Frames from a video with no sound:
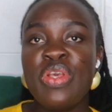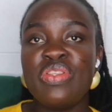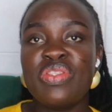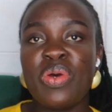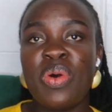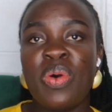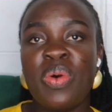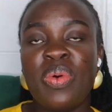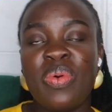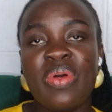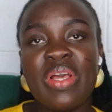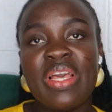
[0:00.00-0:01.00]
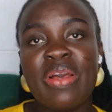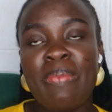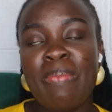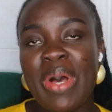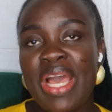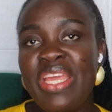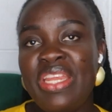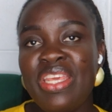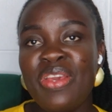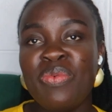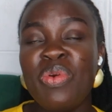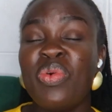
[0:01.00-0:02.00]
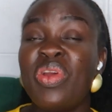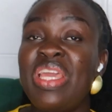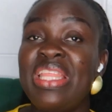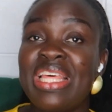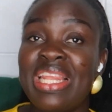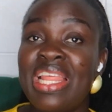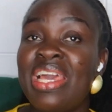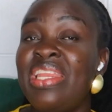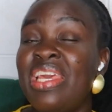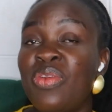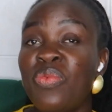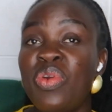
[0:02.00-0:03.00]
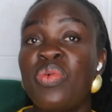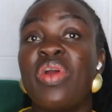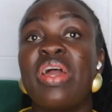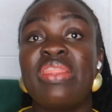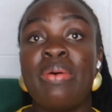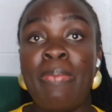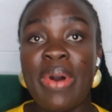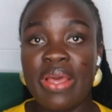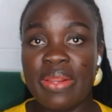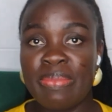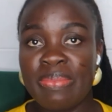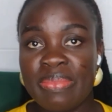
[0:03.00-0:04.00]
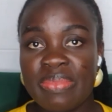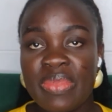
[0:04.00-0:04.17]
So mind you, we were in the line and we were at the bottom.